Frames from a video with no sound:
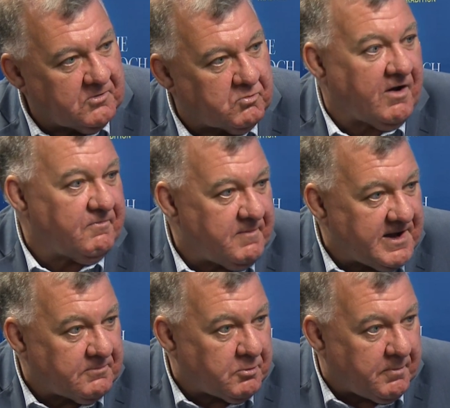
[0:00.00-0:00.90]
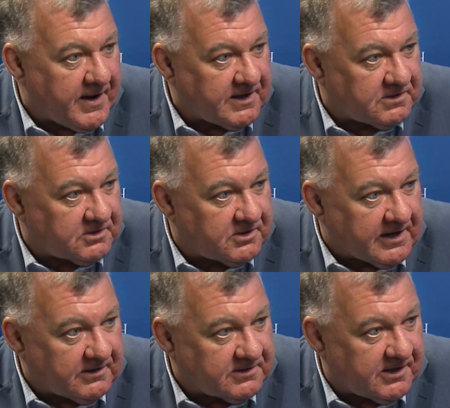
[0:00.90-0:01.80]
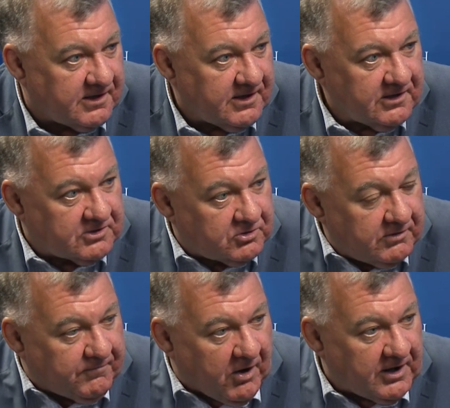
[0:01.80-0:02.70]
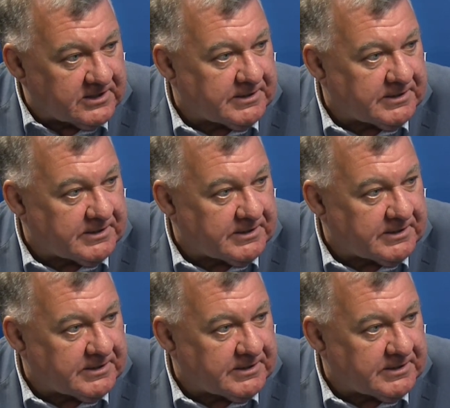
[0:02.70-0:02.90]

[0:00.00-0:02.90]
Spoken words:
rough men are prepared to do violence